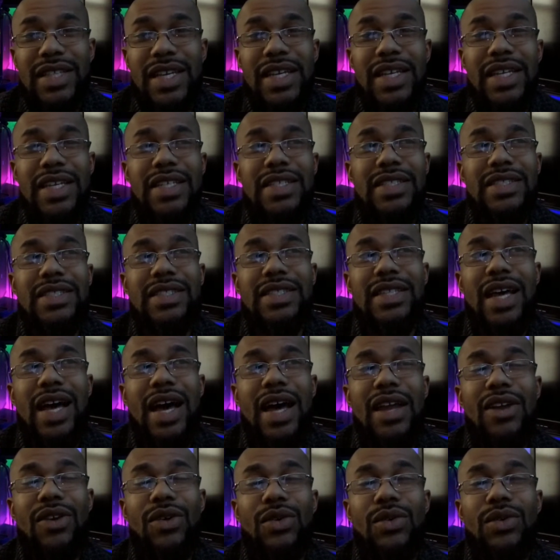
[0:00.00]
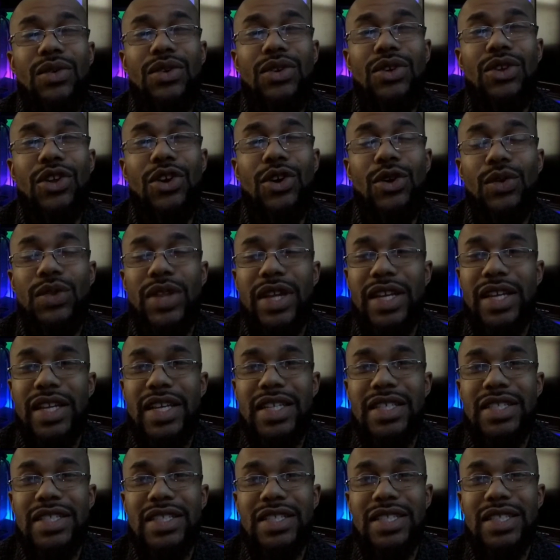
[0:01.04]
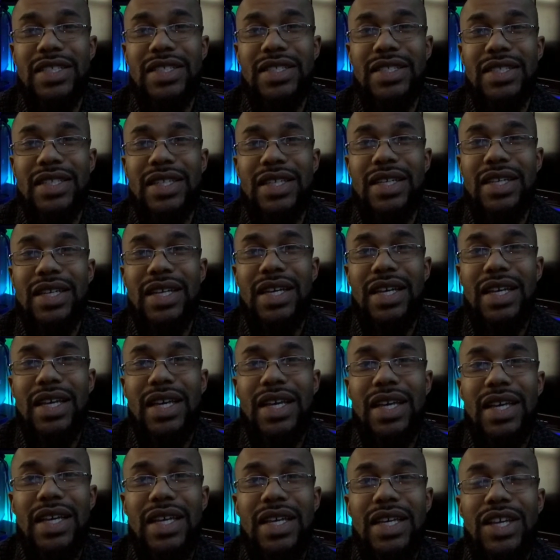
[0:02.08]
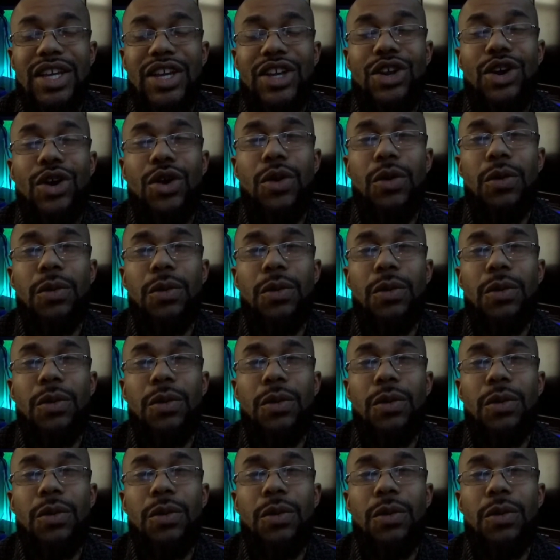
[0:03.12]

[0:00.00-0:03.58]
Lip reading: I don't know that he's just, in